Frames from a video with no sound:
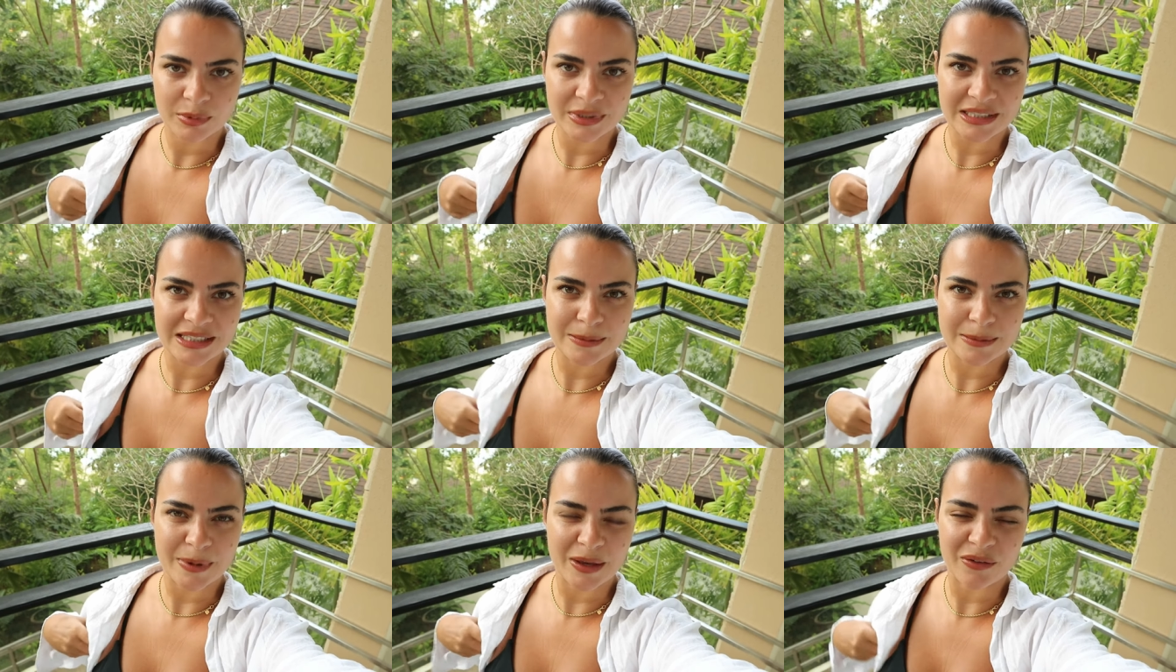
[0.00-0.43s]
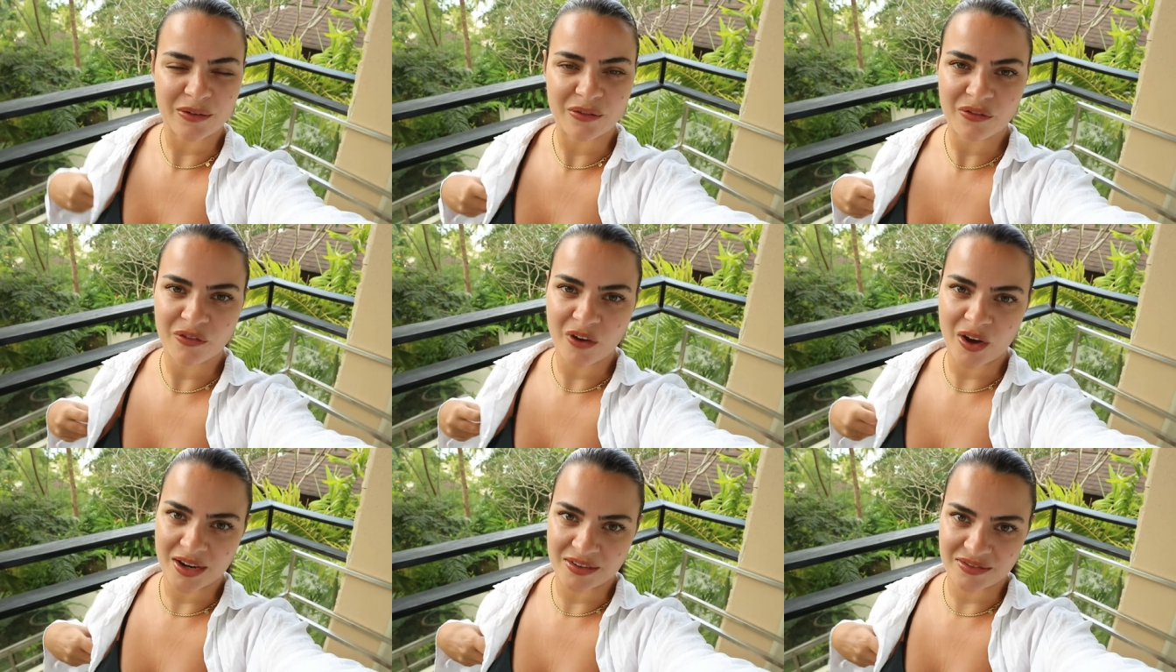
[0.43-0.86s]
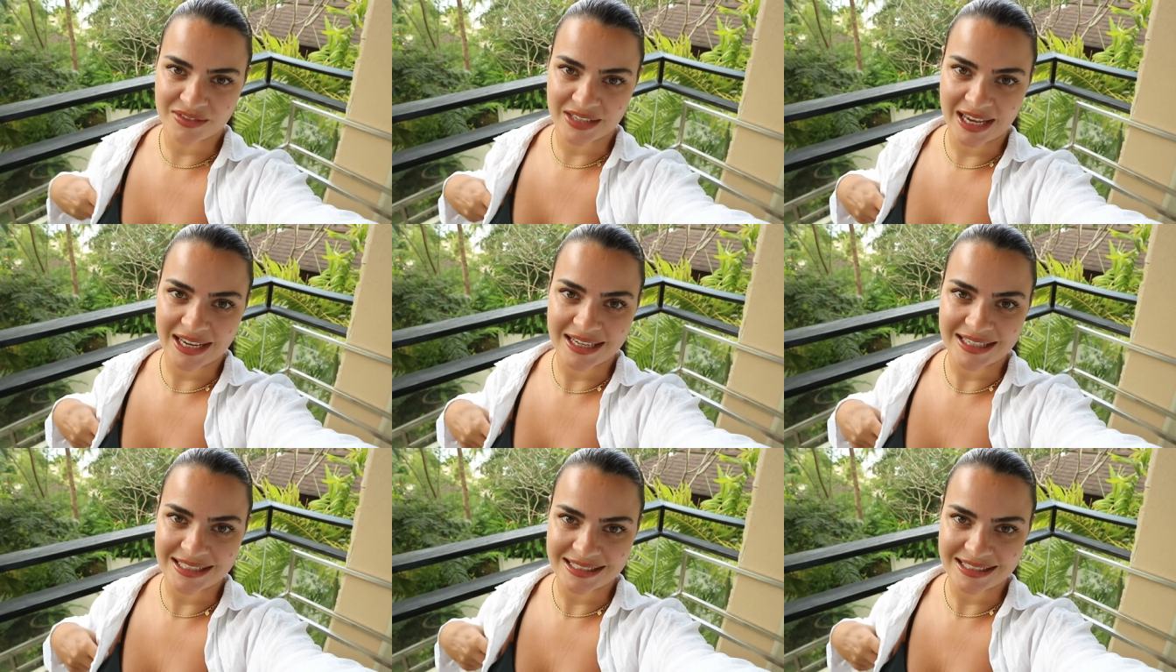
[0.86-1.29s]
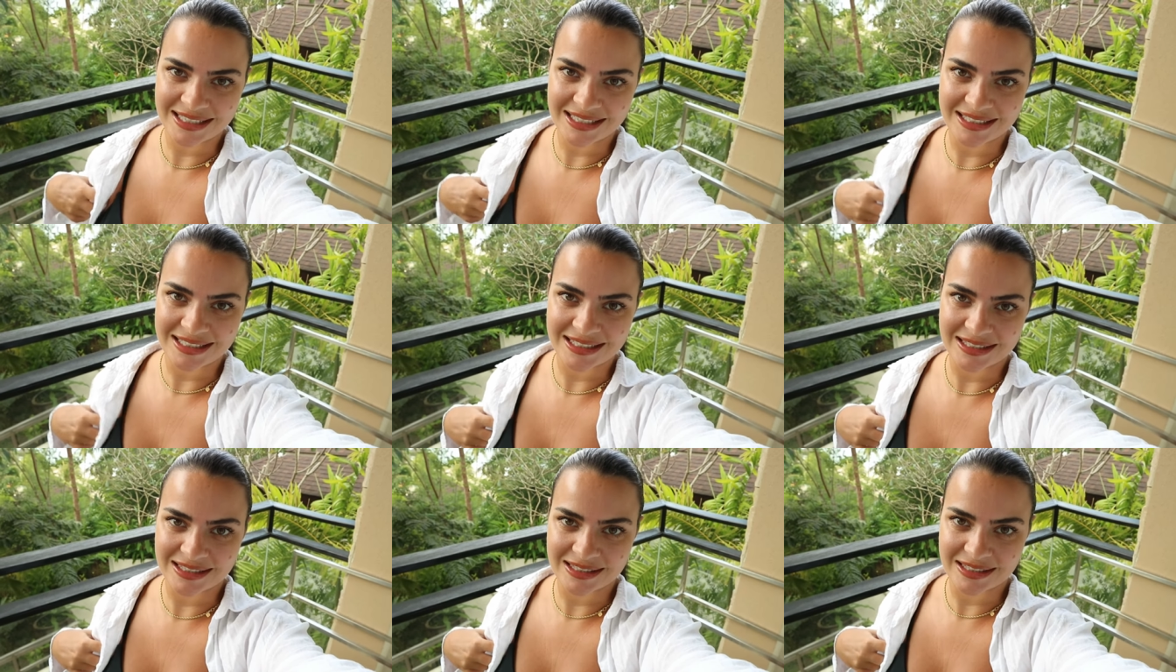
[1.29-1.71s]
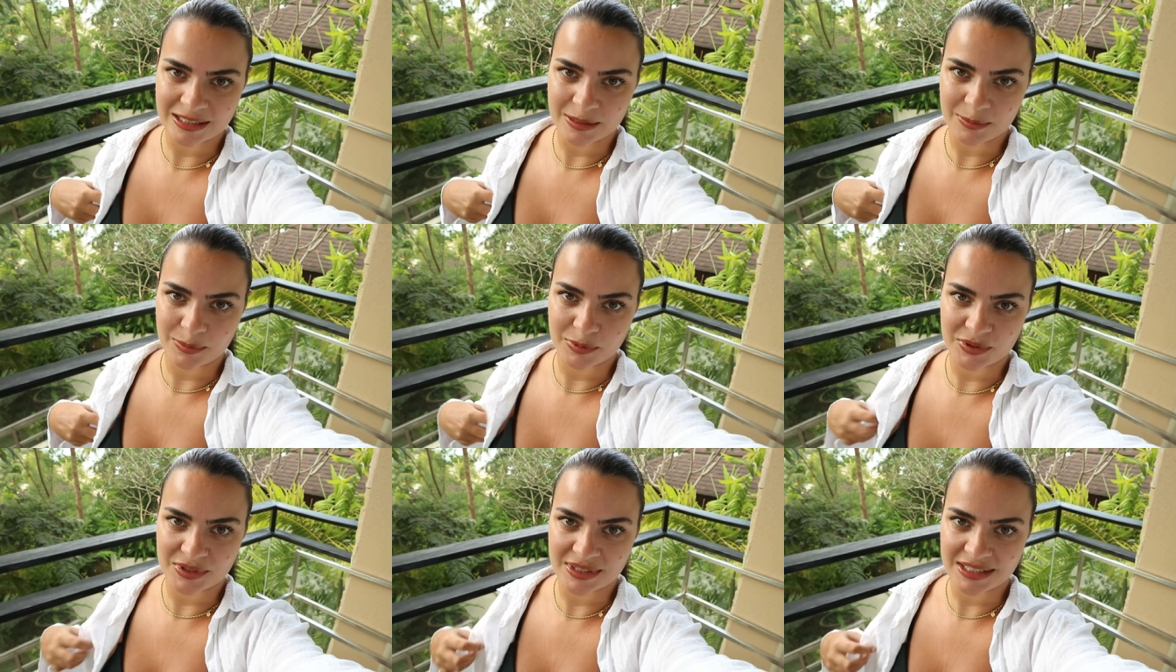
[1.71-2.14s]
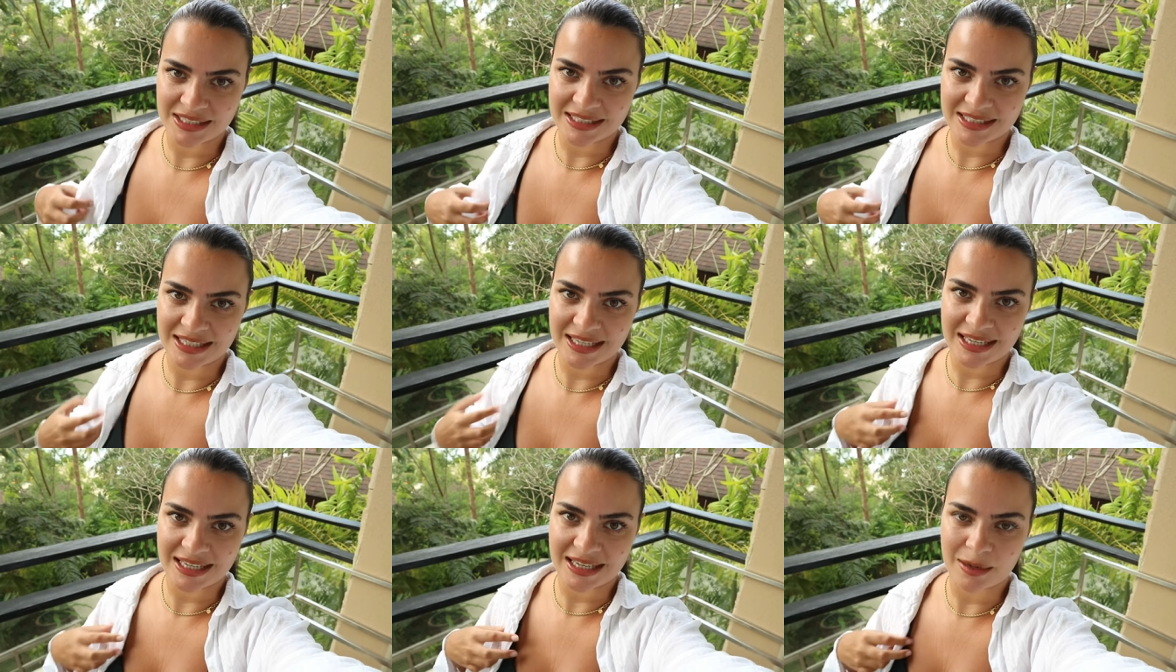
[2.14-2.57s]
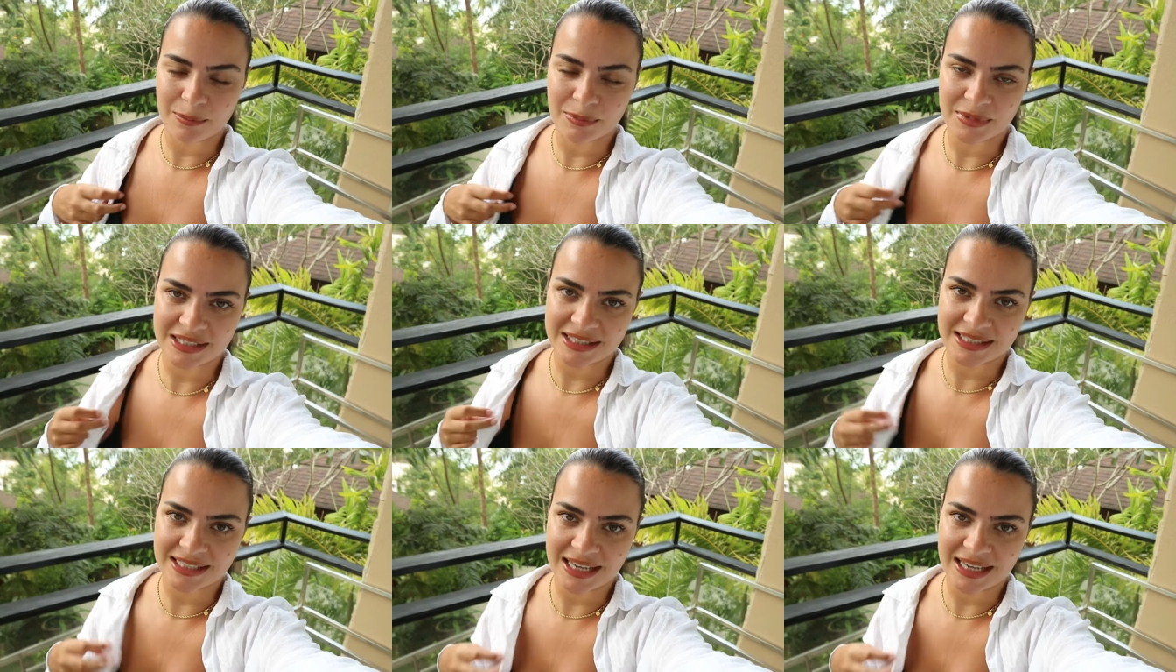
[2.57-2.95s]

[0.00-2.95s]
We spent five days in Cebu City and we